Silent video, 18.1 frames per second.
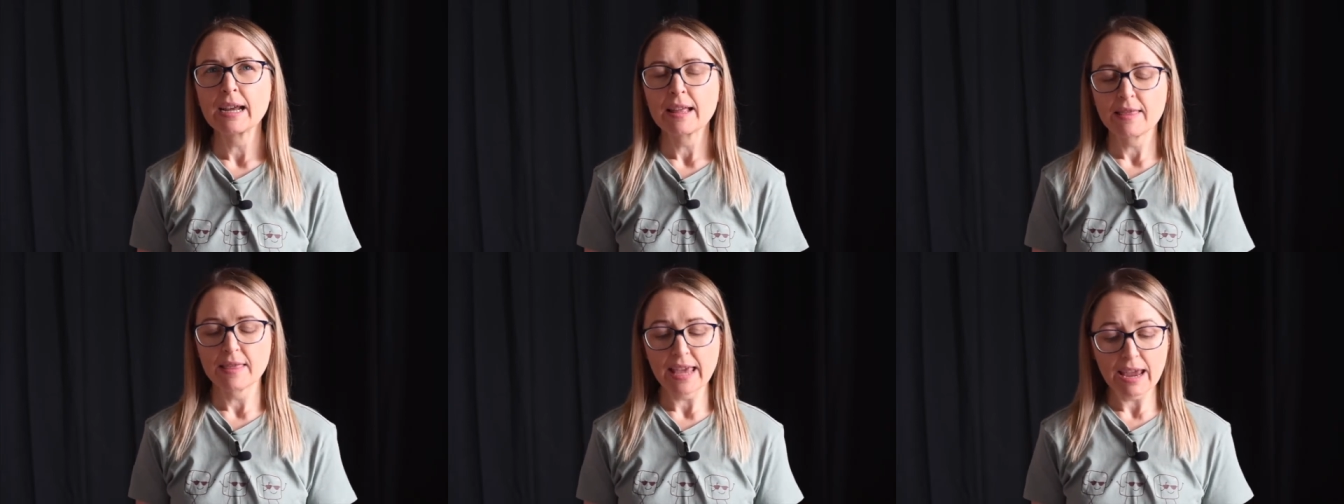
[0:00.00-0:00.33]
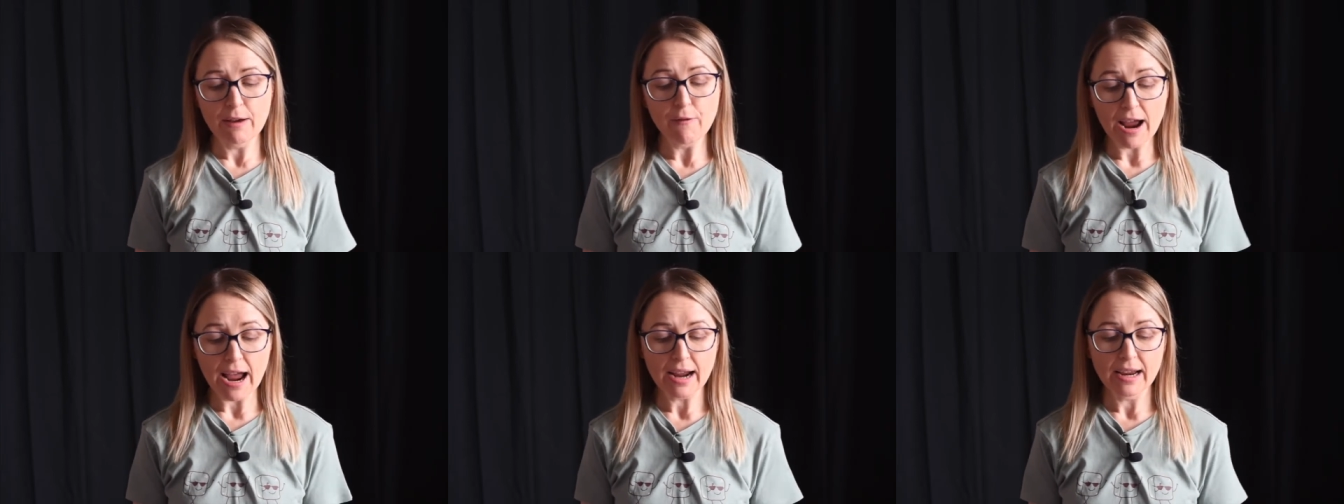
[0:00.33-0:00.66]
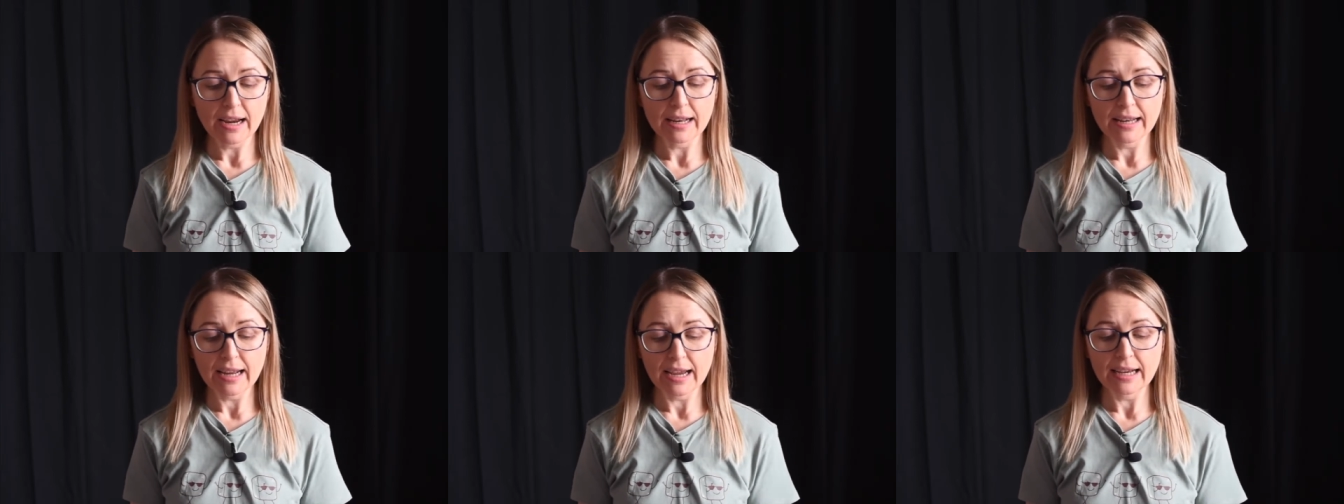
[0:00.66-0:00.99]
They
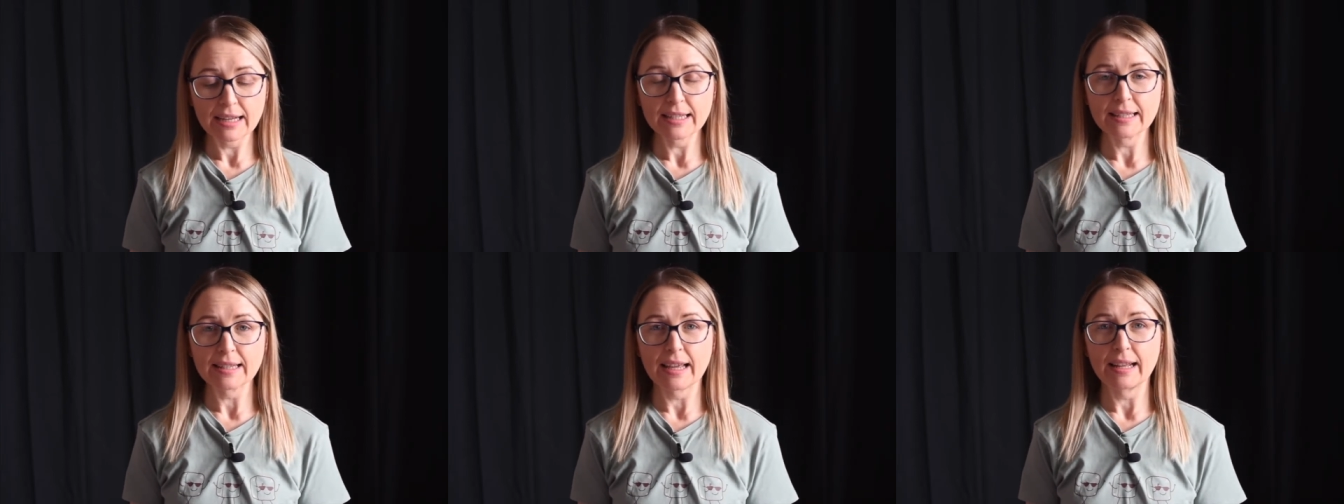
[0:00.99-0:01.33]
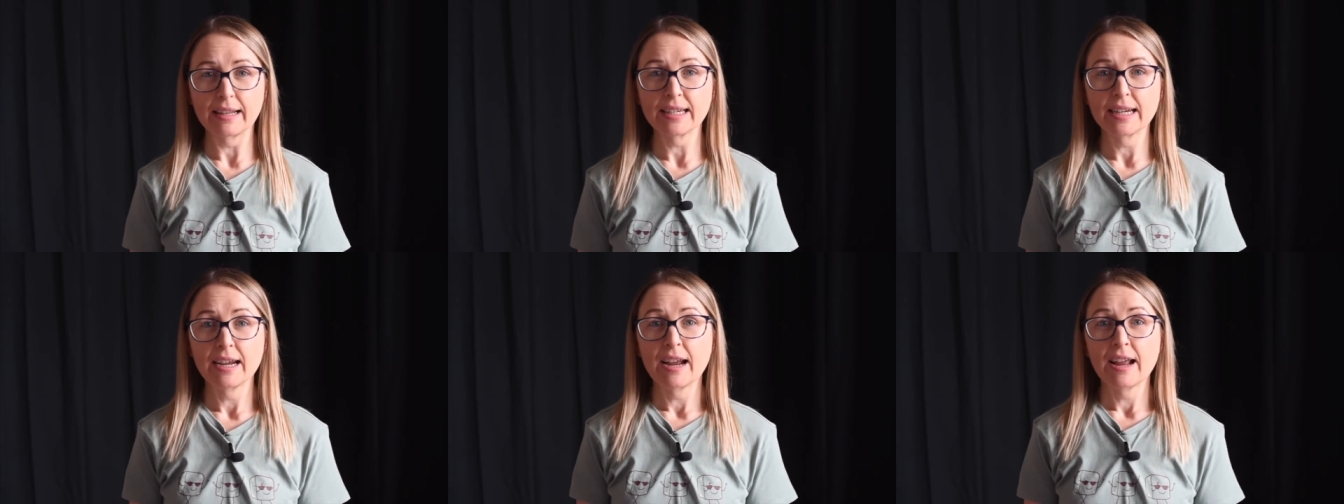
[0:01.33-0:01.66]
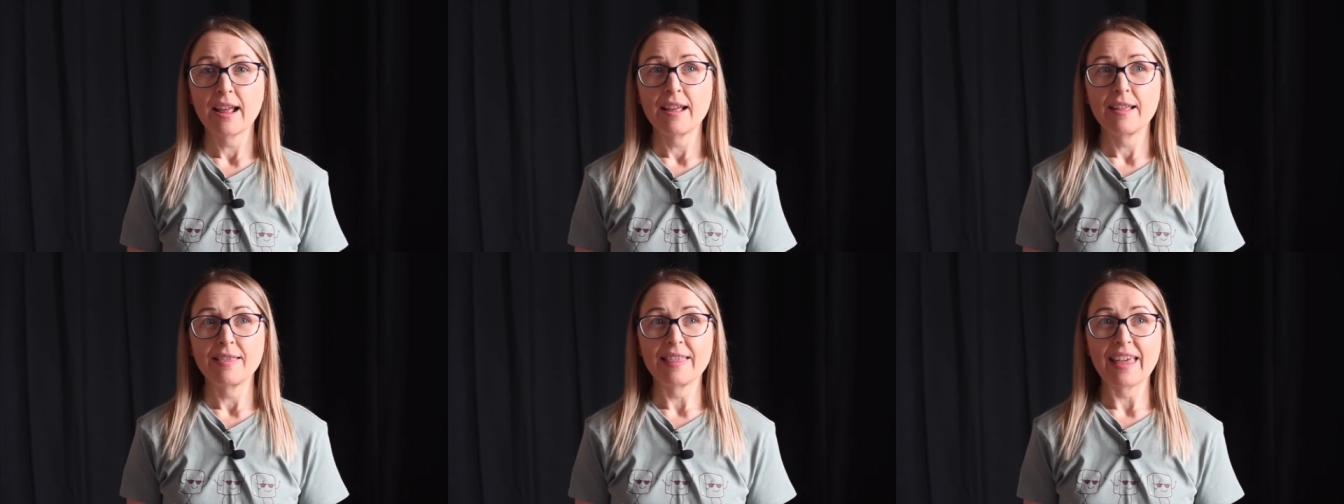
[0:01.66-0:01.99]
recognized that
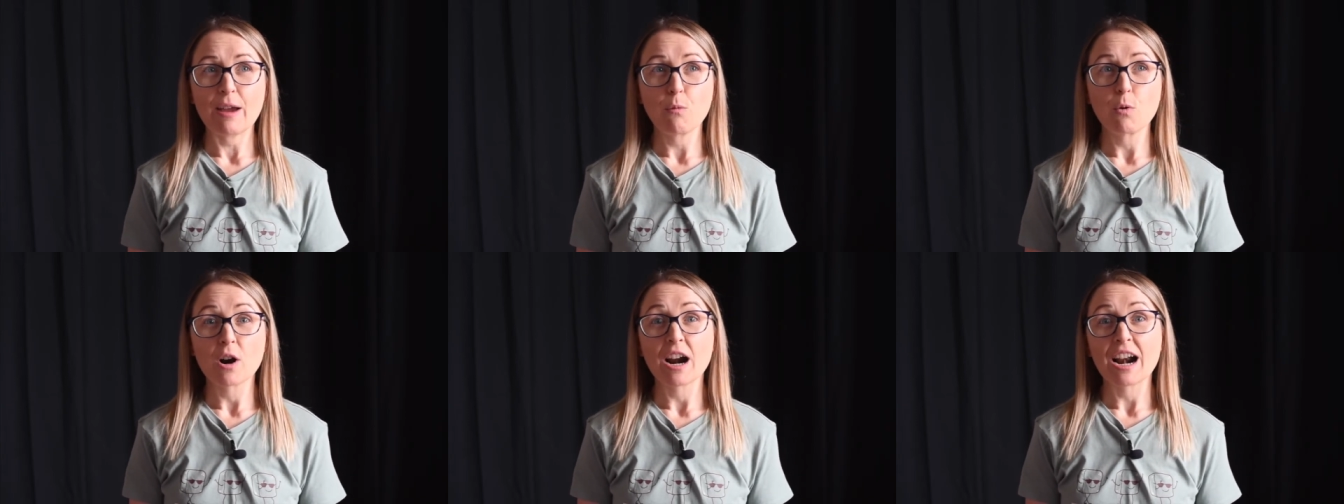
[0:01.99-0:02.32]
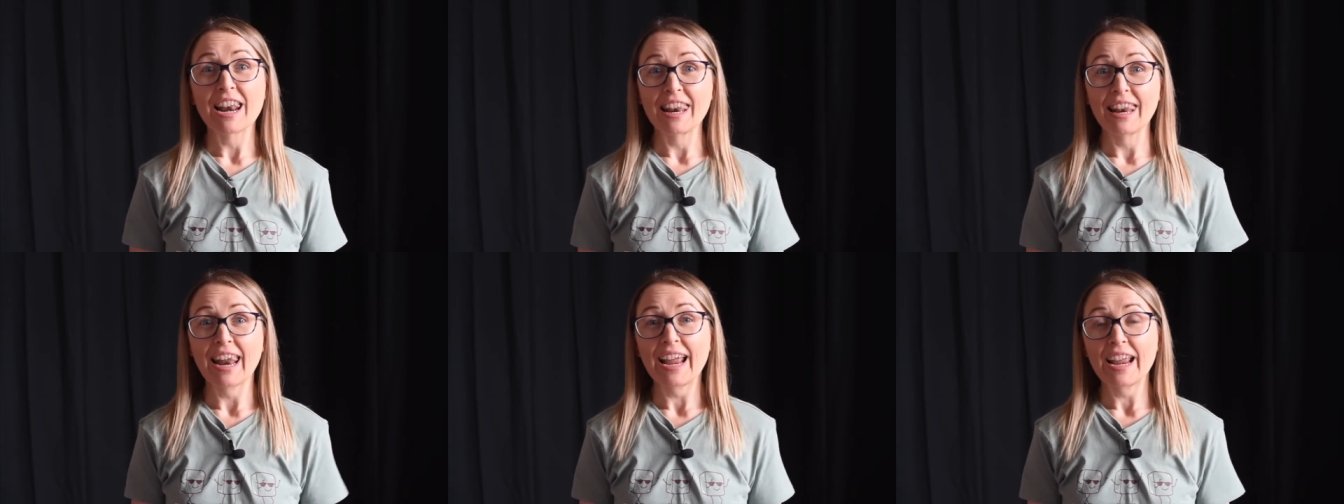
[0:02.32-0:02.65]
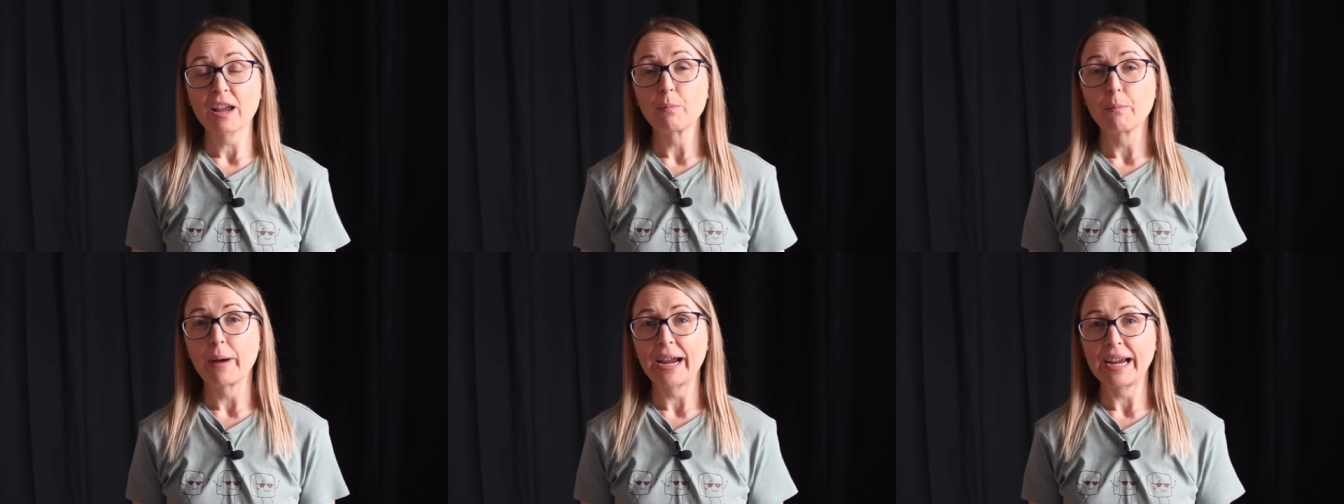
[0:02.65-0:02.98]
they were
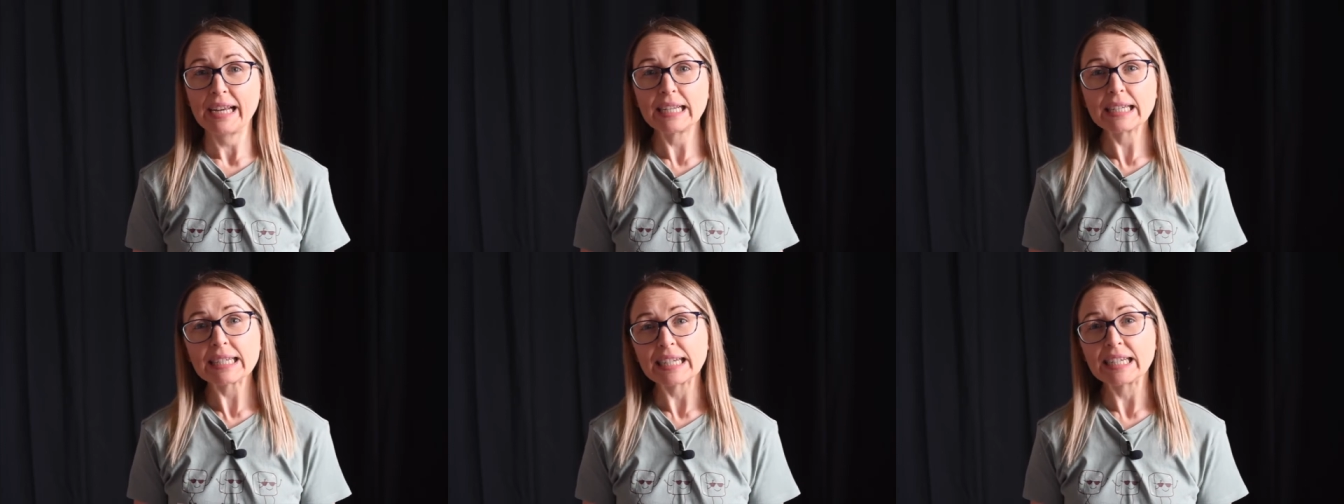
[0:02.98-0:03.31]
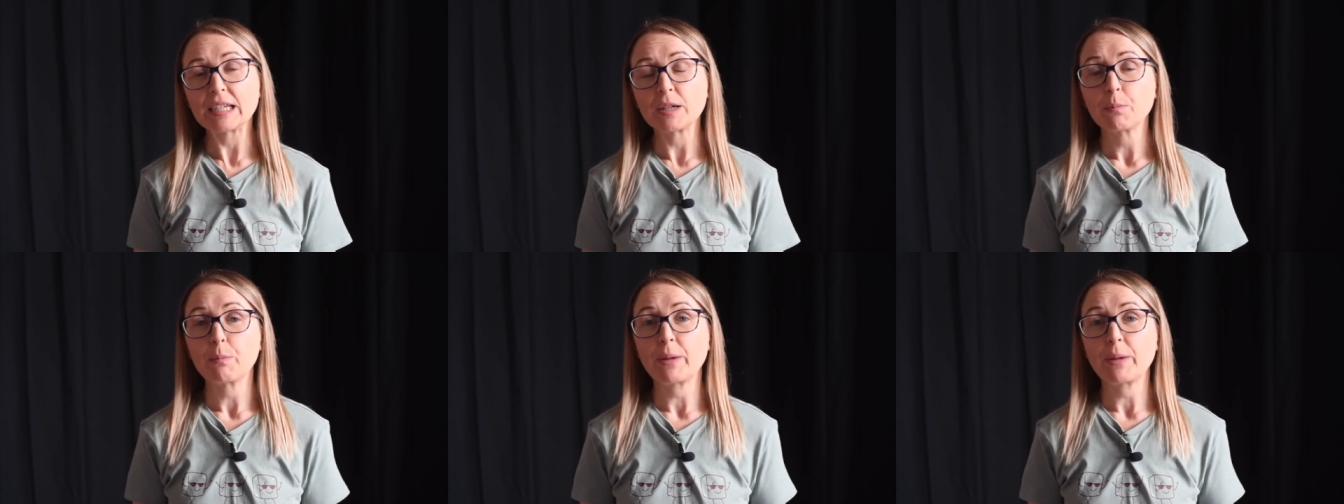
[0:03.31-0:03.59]
like minded